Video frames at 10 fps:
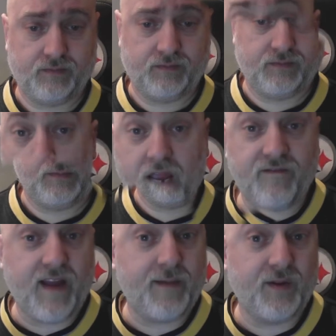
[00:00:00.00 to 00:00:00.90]
Okay,
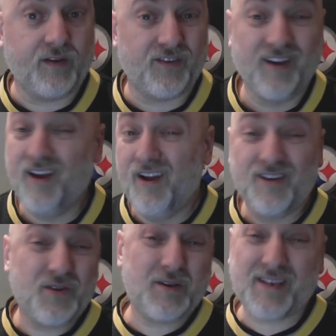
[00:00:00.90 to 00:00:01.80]
fabulous.
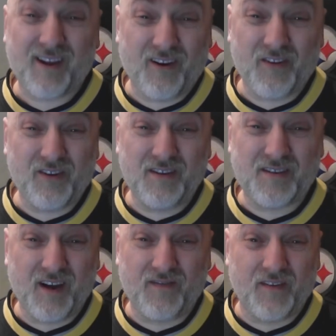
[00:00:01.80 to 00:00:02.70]
So it's got all the good
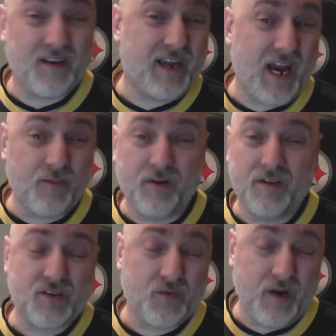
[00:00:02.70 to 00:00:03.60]
stuff on the camera and
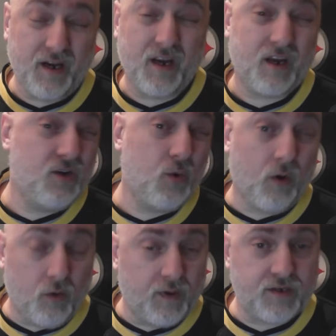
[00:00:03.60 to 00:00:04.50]
the screen. You can do a
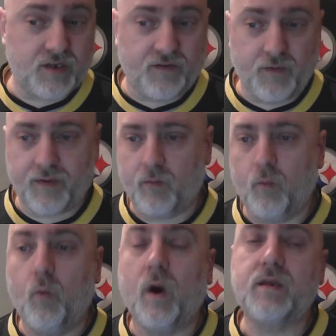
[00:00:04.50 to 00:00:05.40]
whole bunch of stuff with it.
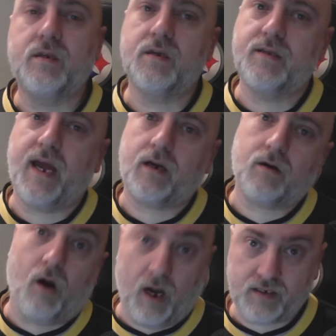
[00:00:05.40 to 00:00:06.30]
What does that
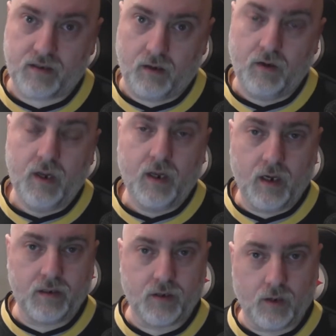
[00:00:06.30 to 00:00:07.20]
cost, though,
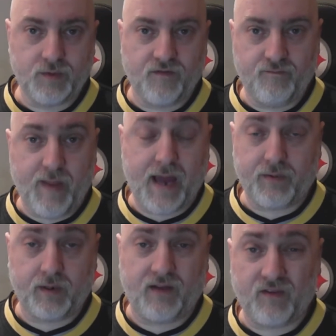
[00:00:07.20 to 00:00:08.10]
in terms of
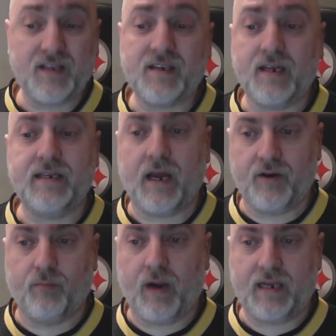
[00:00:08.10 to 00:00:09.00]
battery life? Let's get down
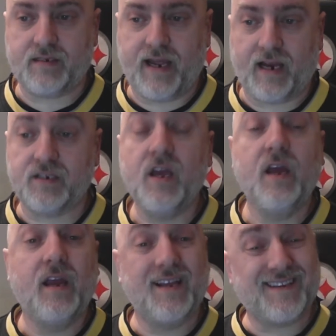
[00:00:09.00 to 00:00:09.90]
to brass tacks.
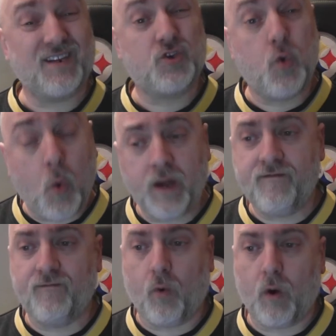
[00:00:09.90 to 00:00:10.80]
It's got
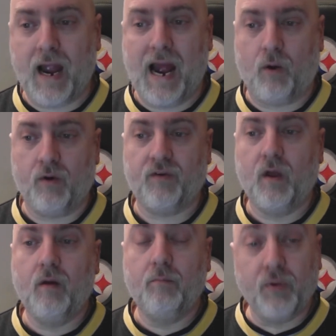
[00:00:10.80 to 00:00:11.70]
24 hours
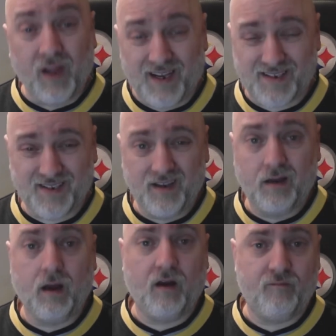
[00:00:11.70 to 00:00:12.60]
plus
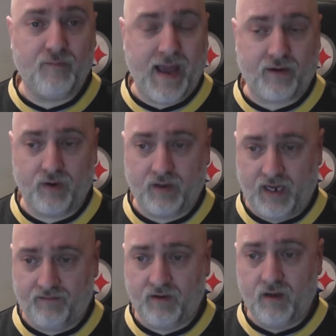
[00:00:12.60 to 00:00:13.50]
of battery
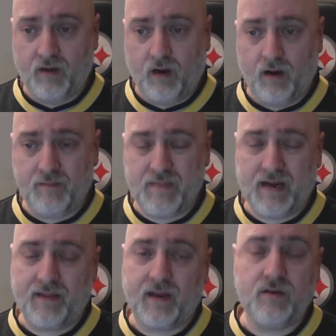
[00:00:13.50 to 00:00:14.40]
life. All right,
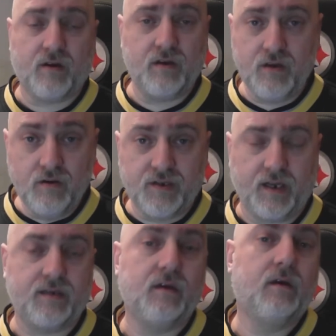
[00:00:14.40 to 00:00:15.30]
meaning that you can use
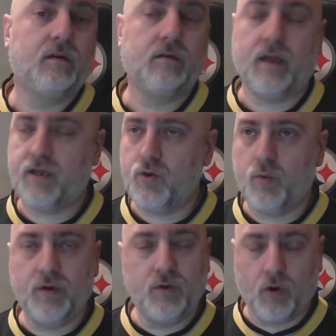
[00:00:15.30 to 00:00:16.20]
it like you
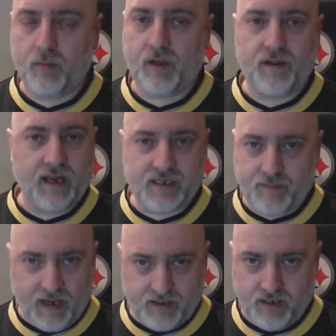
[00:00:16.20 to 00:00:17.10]
would normally
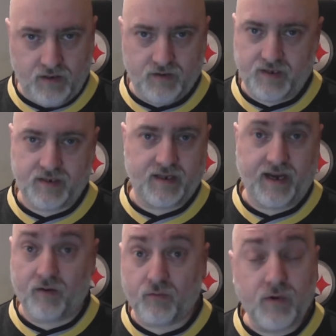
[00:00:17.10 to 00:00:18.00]
expect to use this thing
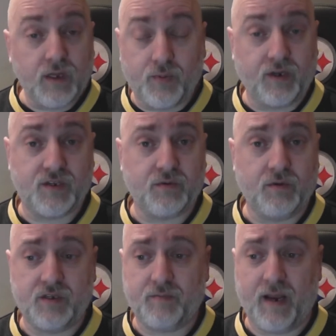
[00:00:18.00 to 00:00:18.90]
and really put it through
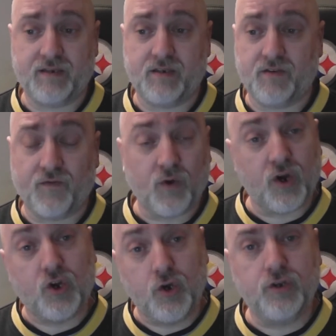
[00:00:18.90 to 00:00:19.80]
its paces for a
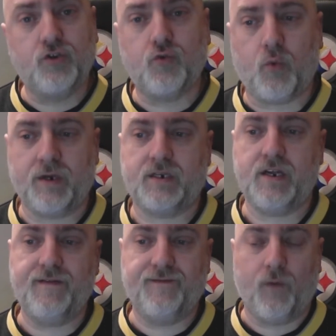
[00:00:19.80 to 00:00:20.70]
good
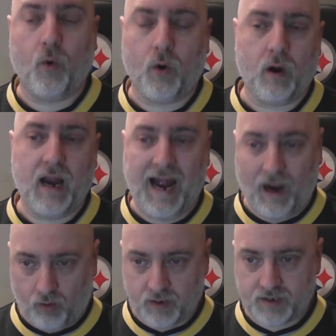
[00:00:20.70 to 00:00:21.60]
24
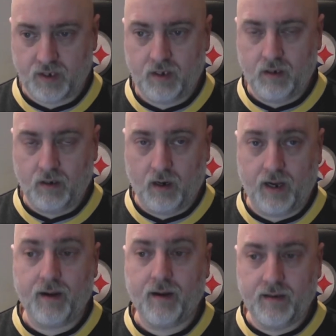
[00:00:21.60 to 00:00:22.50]
hours. All right,
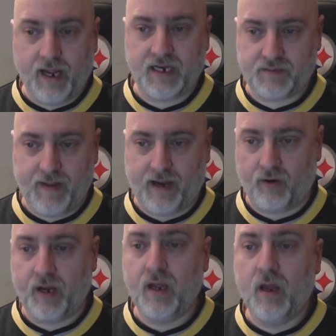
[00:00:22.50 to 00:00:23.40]
nice
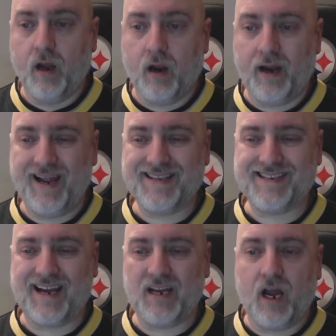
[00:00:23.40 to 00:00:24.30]
battery. All right, it's
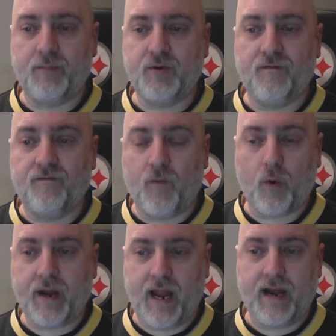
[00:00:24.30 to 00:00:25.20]
got up to
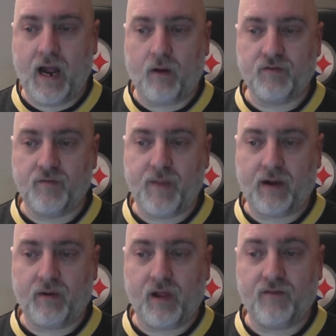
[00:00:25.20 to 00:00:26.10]
48 hours of
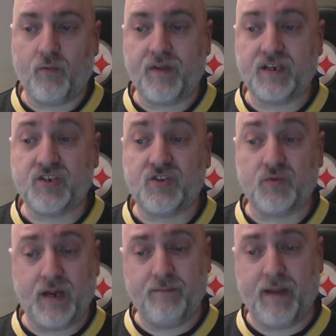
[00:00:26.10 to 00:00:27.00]
battery life with
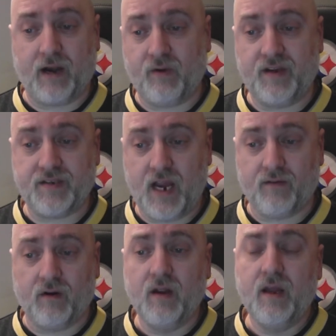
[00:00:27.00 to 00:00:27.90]
extreme battery
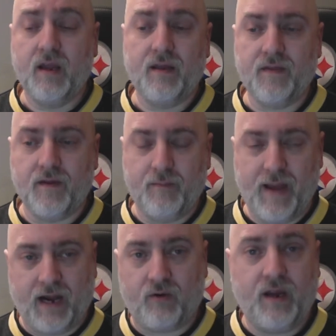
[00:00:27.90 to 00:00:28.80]
saver. The
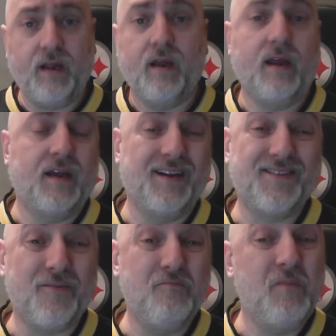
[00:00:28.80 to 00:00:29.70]
battery, it is
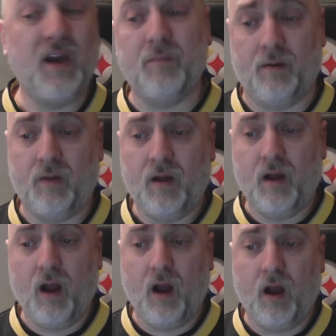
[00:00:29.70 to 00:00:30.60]
a minimum
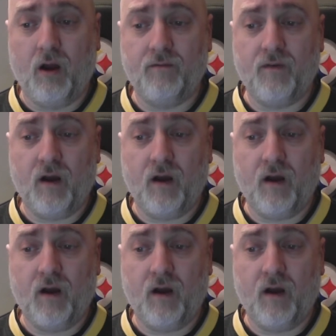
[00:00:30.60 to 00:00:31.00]
of